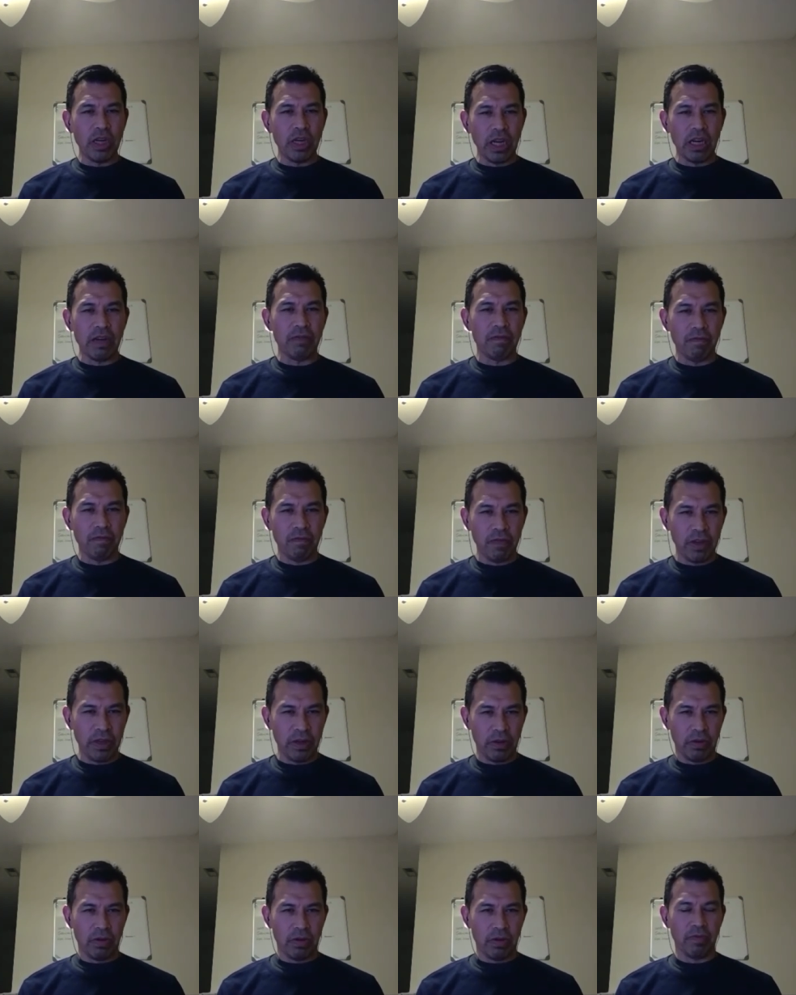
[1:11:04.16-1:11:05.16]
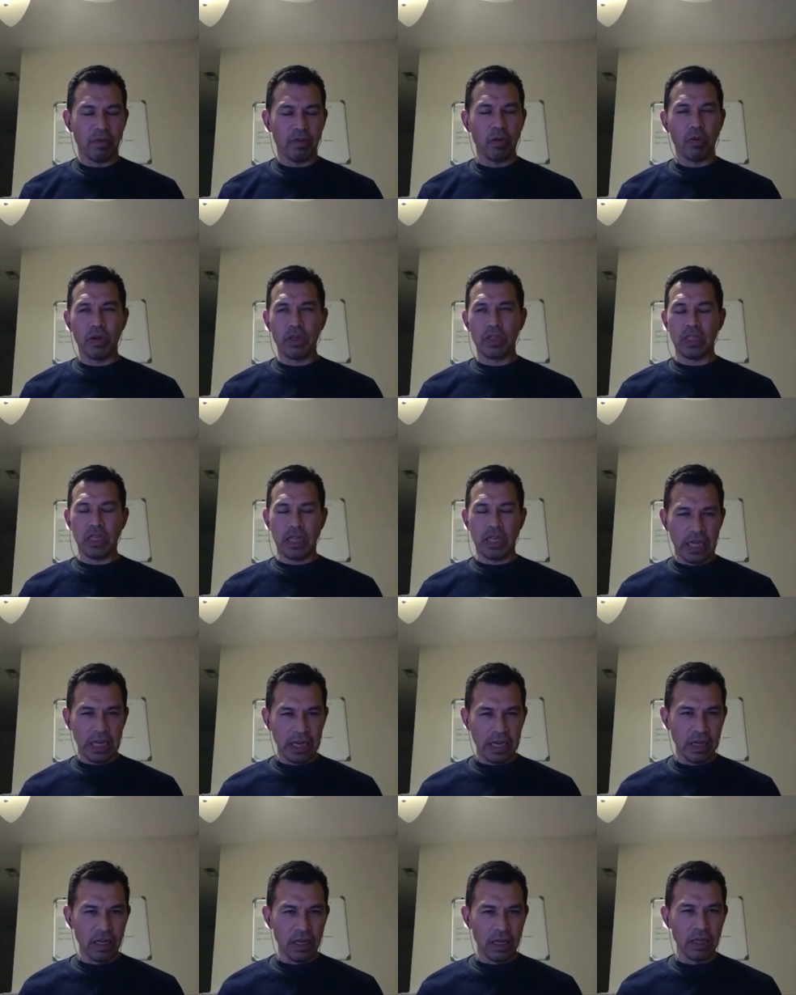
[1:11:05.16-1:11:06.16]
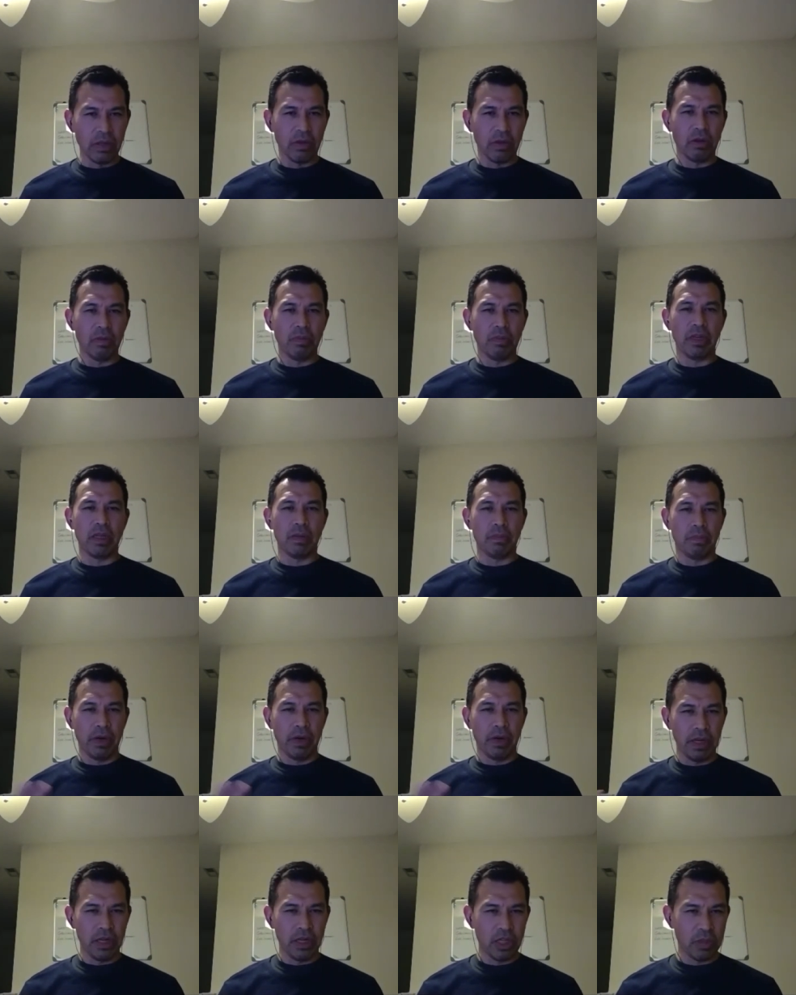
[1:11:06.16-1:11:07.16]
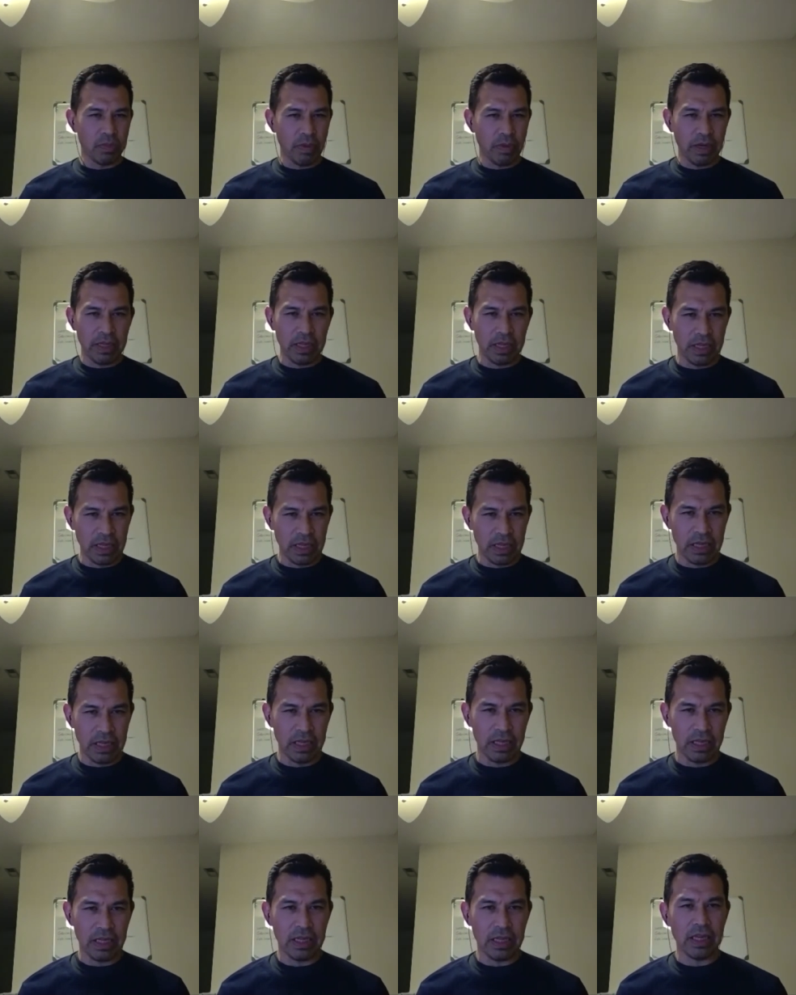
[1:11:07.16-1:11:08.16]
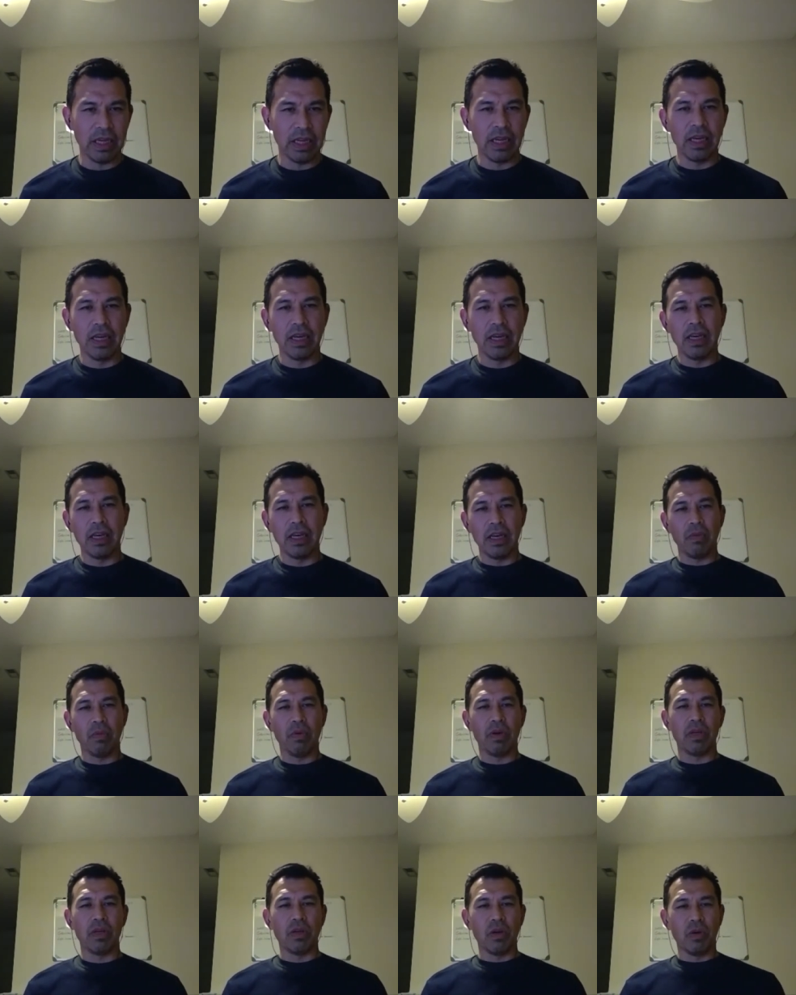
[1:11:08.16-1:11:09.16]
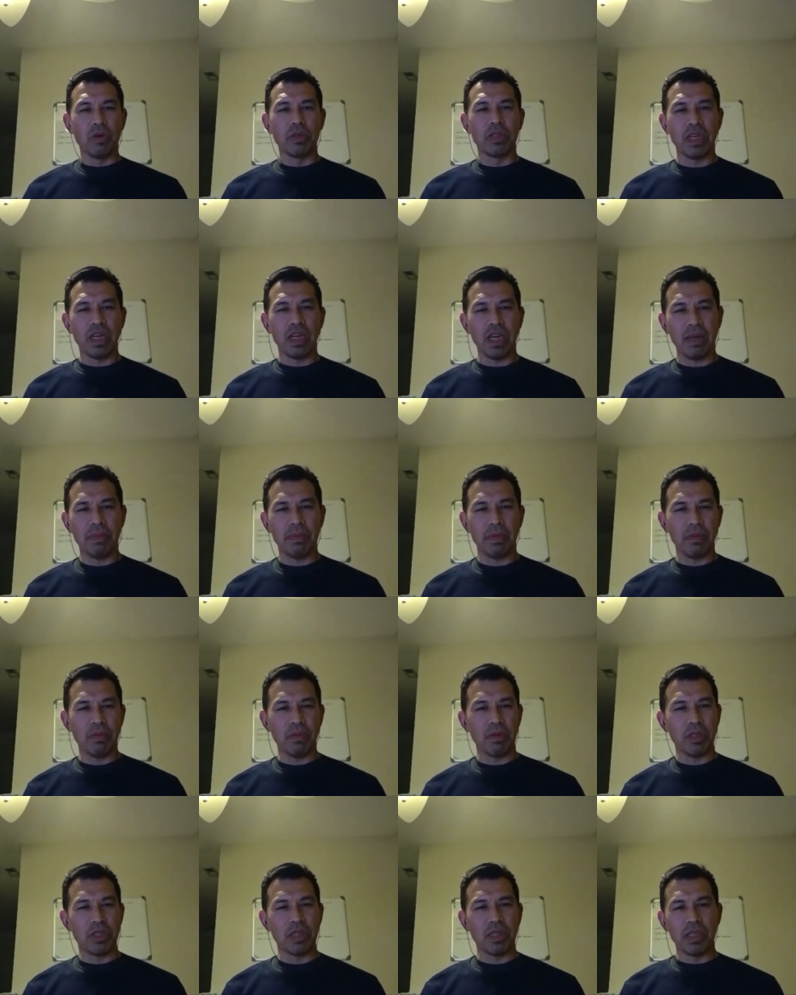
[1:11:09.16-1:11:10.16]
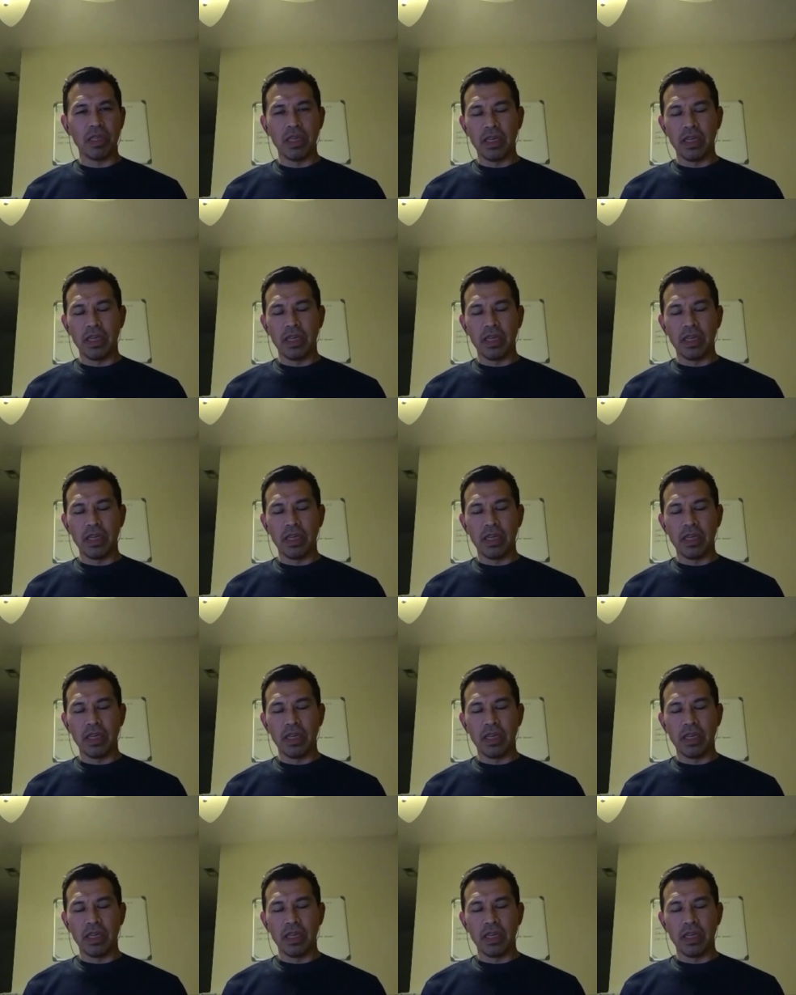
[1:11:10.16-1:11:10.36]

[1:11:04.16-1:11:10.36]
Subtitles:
it out of fear of going to hell or being punished by the deity, when the whole time it was